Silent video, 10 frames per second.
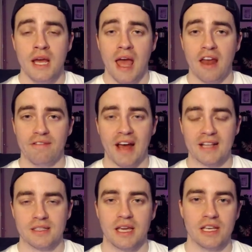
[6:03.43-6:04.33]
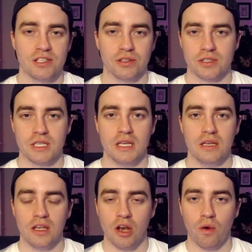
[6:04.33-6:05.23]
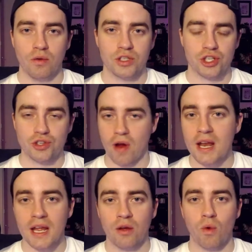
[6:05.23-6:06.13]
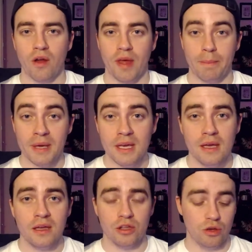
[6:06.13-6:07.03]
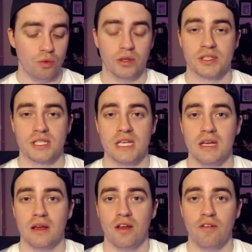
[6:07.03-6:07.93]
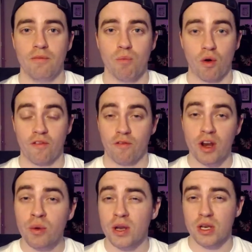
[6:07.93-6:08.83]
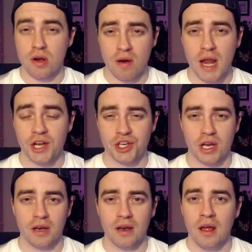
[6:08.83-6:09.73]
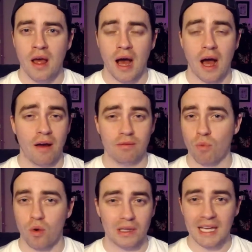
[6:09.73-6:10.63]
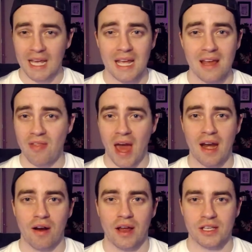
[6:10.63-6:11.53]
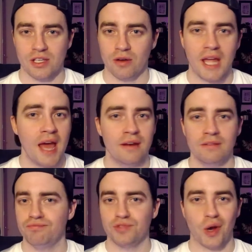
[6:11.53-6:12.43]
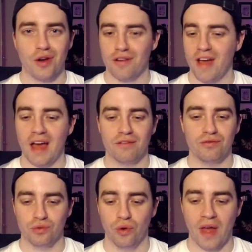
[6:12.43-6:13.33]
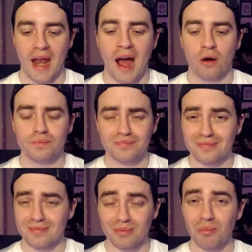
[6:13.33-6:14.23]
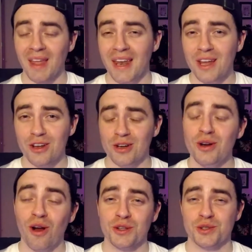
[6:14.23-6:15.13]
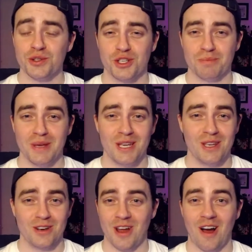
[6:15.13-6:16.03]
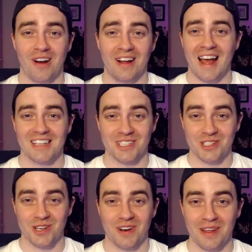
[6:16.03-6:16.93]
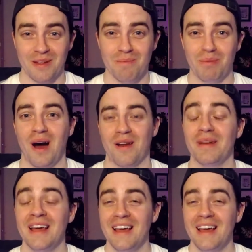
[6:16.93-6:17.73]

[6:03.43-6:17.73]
And if that's the case, you'll see, you know, straining while they pee. You will see more frequent urination, more licking in that area. So again, go to your vet, rule that out. And it could also just be your dog has a dirty bottom.